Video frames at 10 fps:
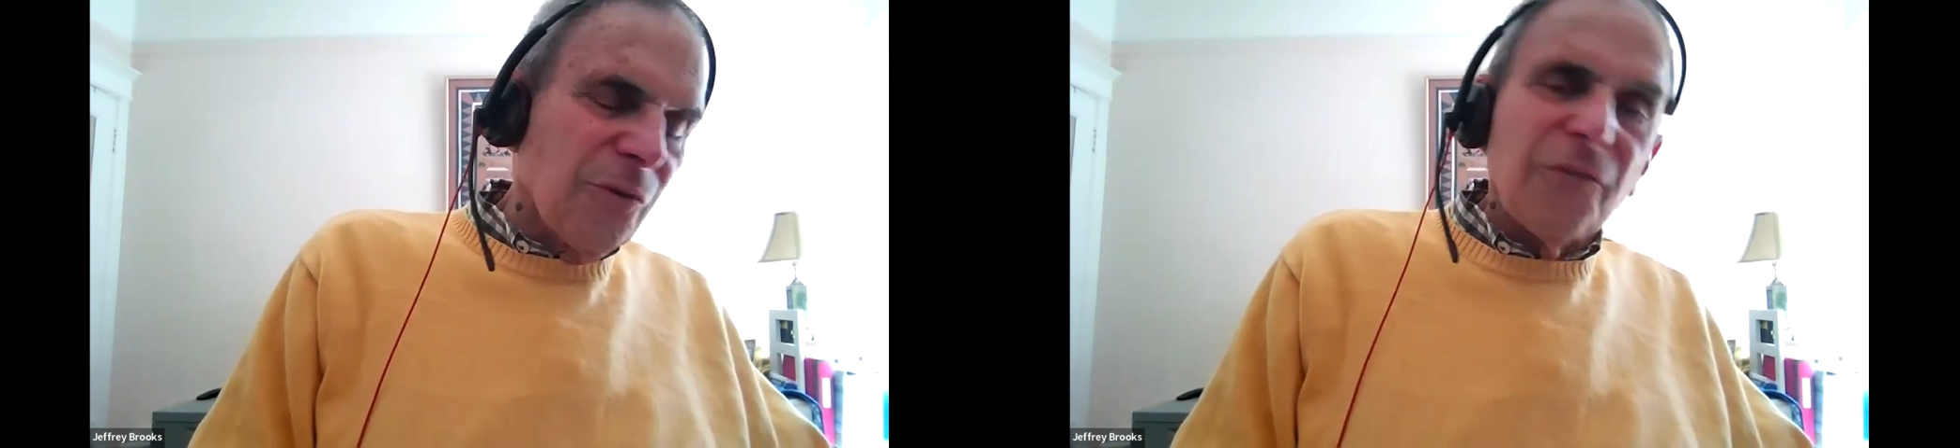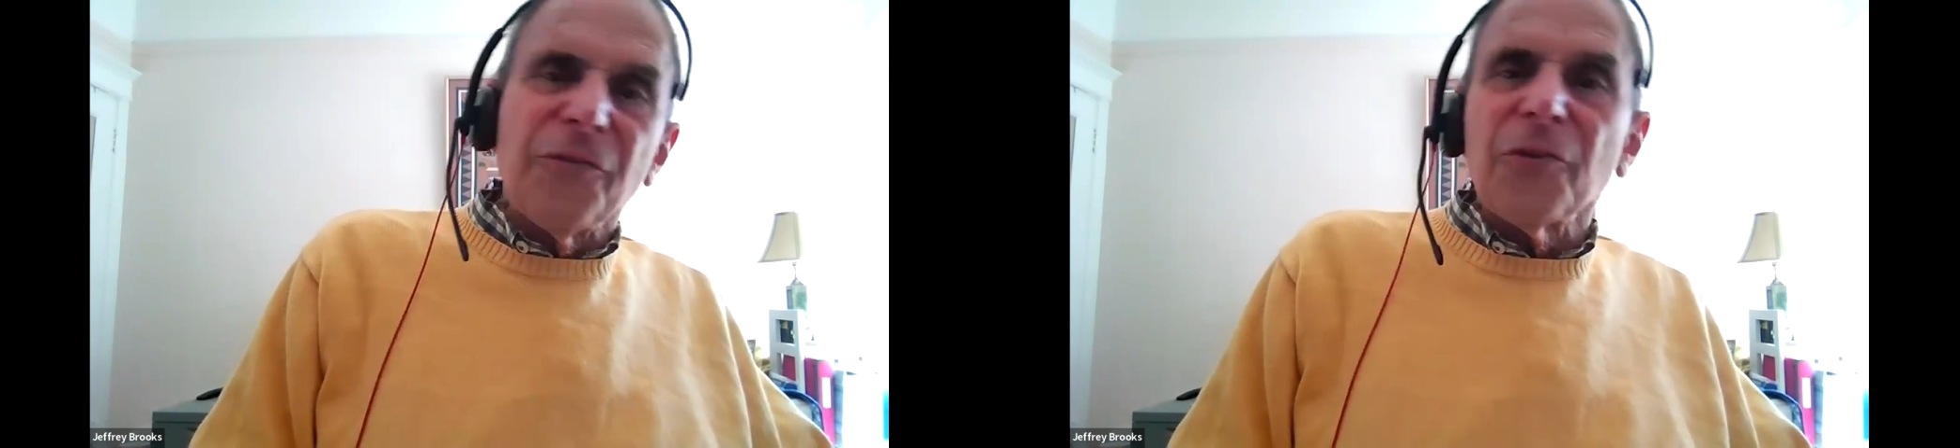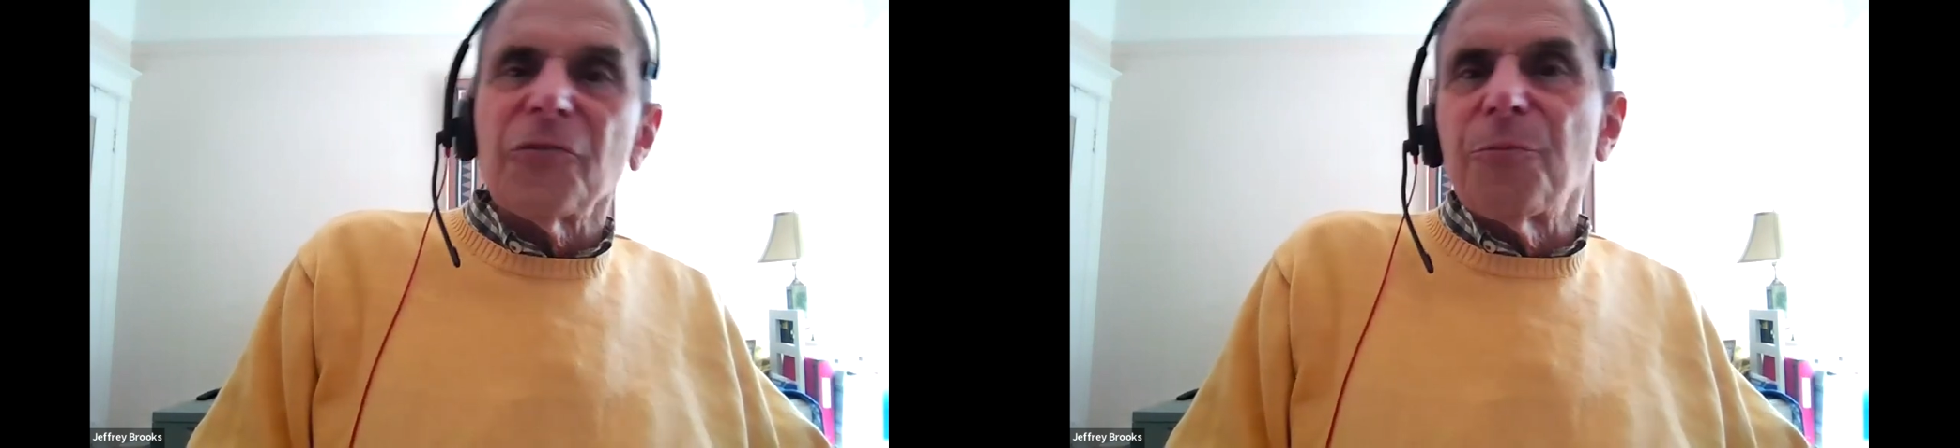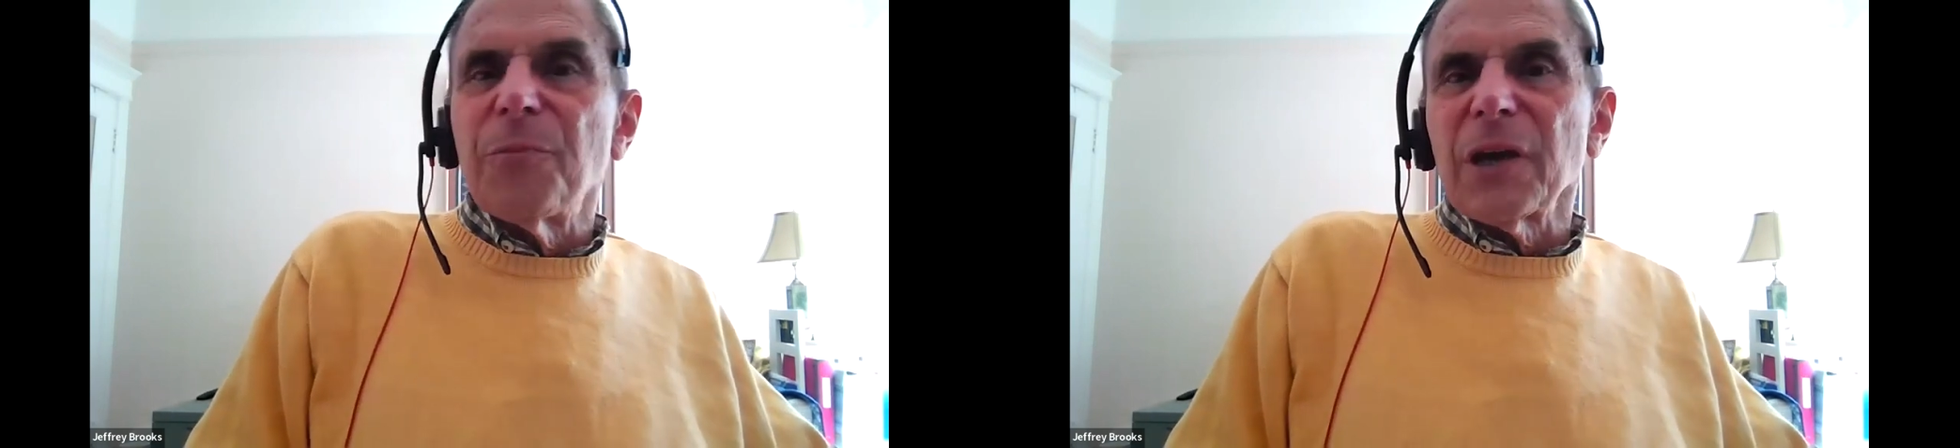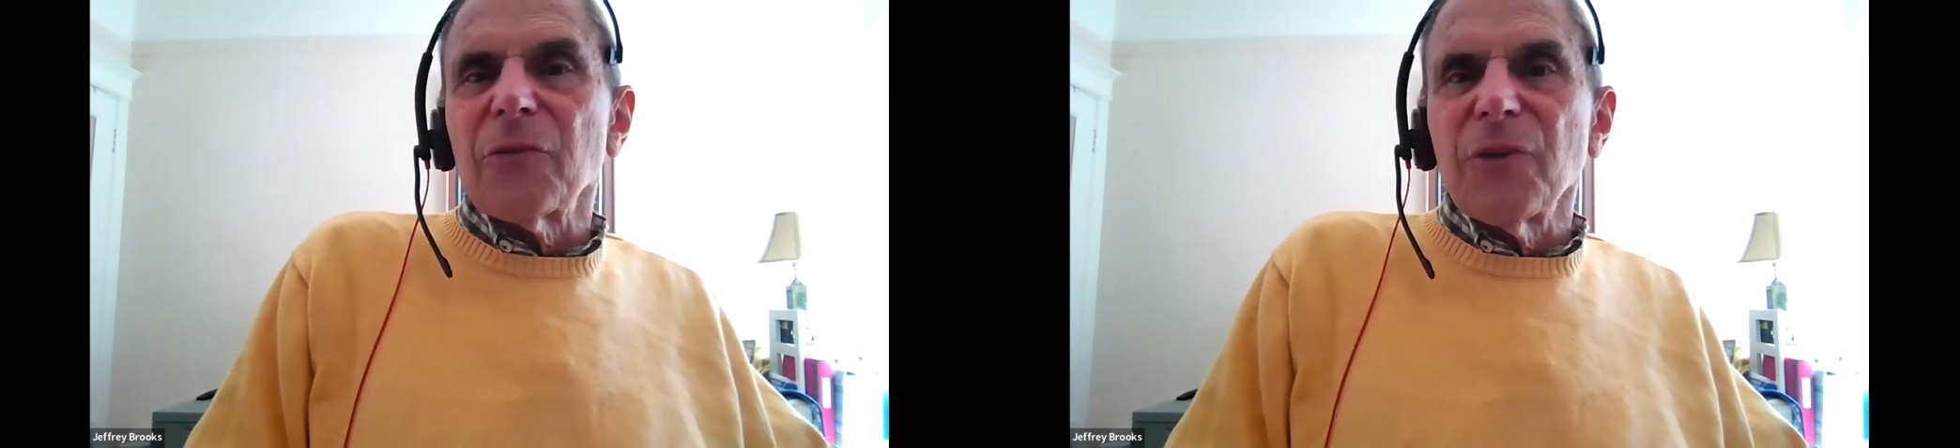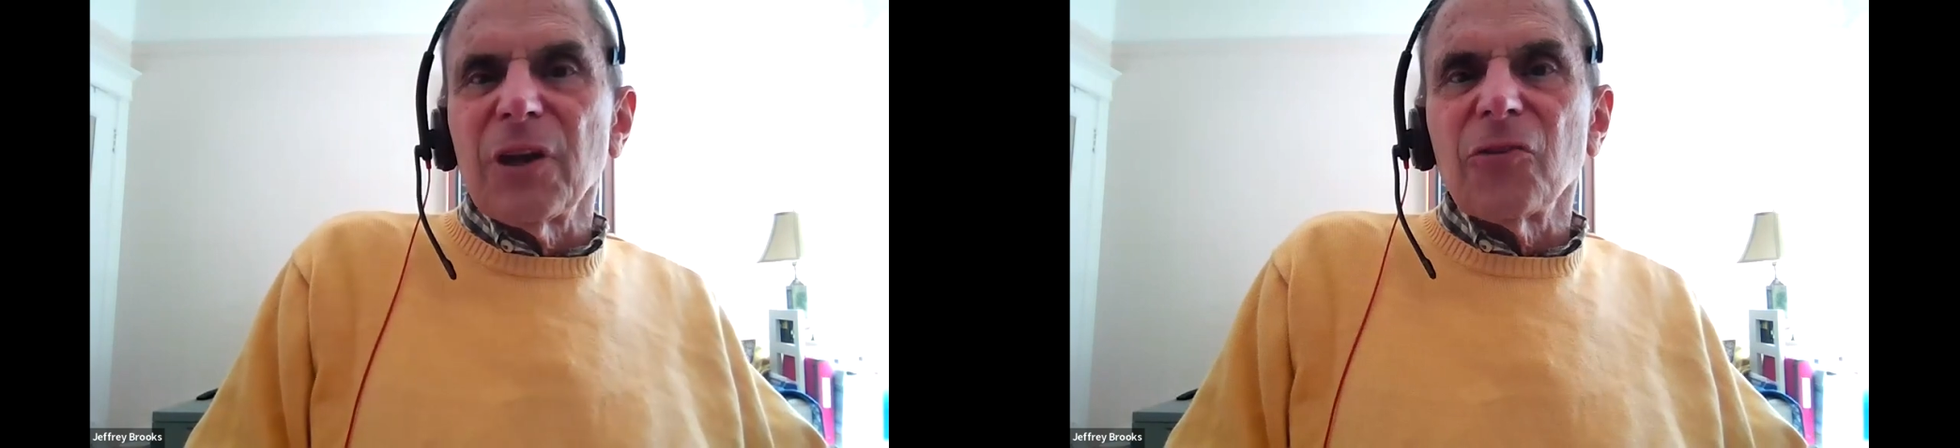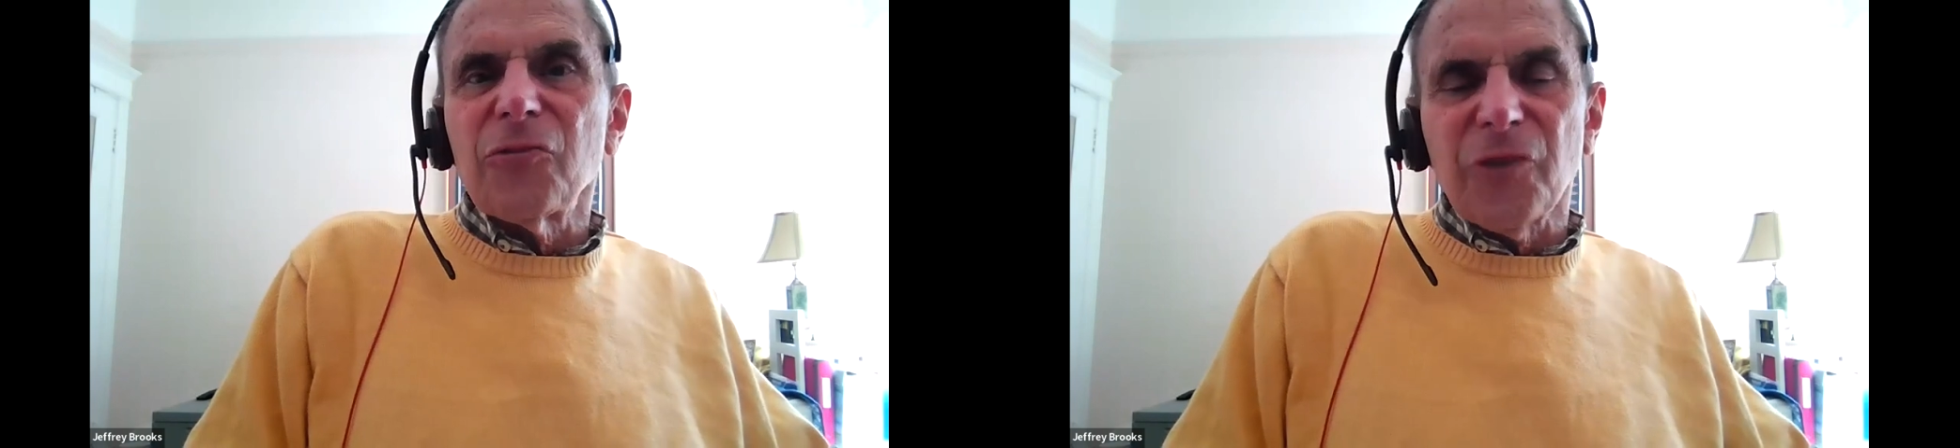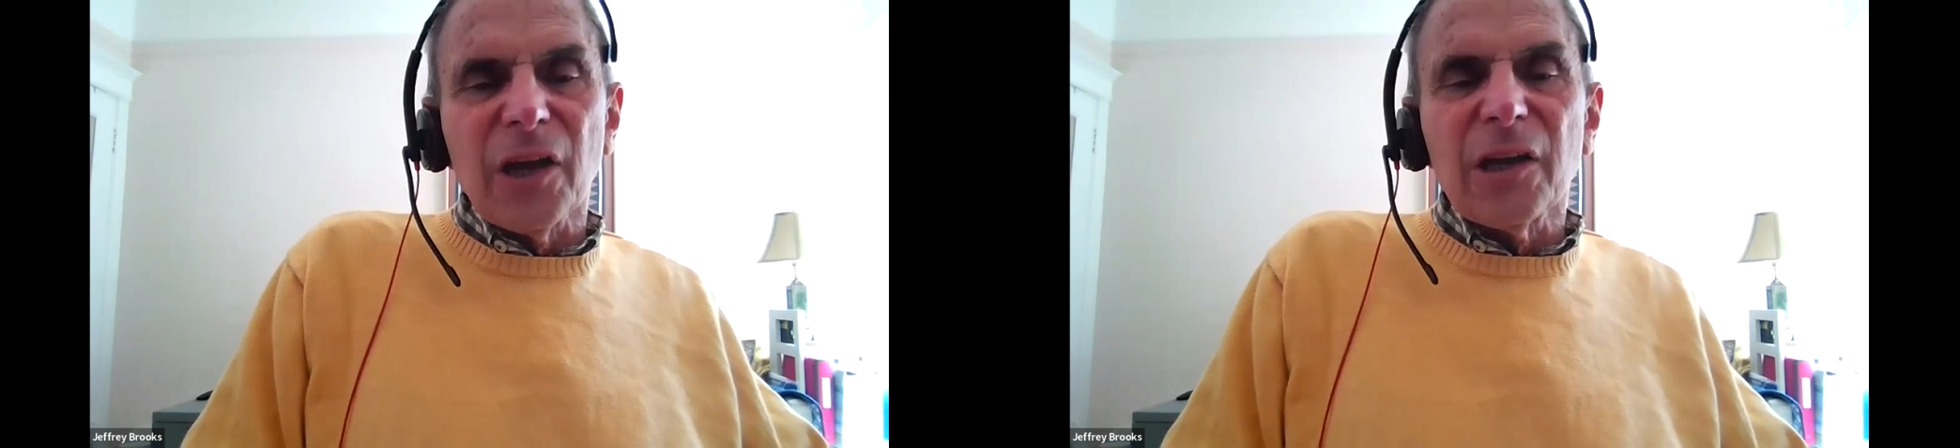the first big reader
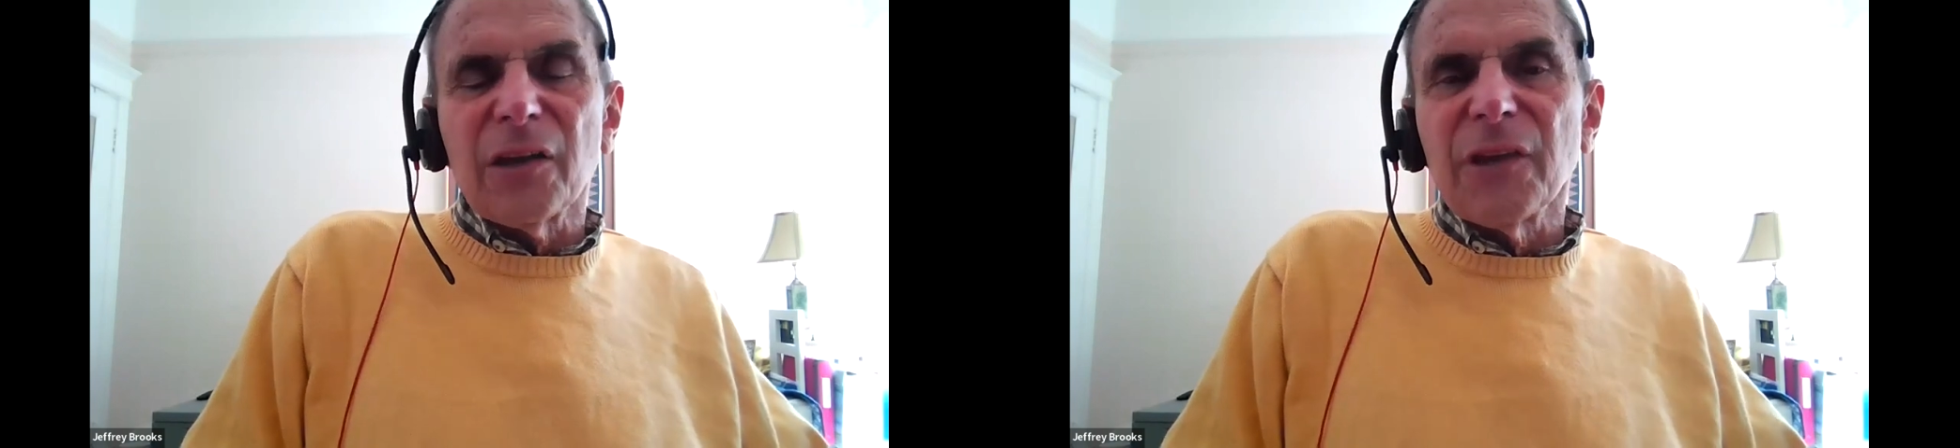study